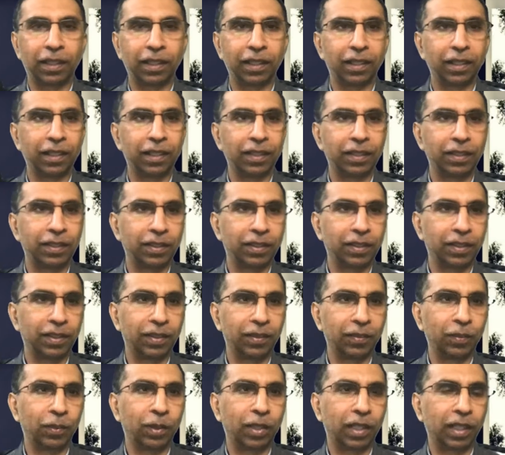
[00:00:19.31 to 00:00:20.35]
is
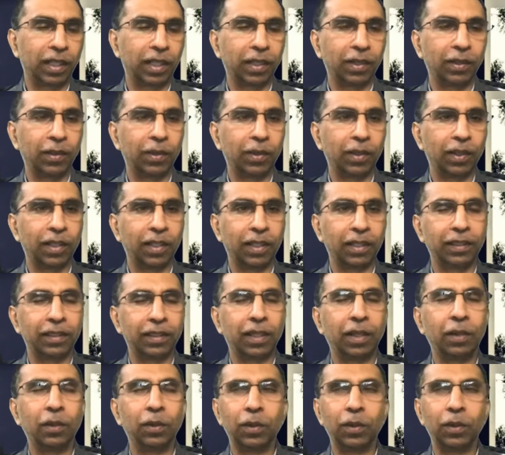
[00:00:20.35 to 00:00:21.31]
what I call as how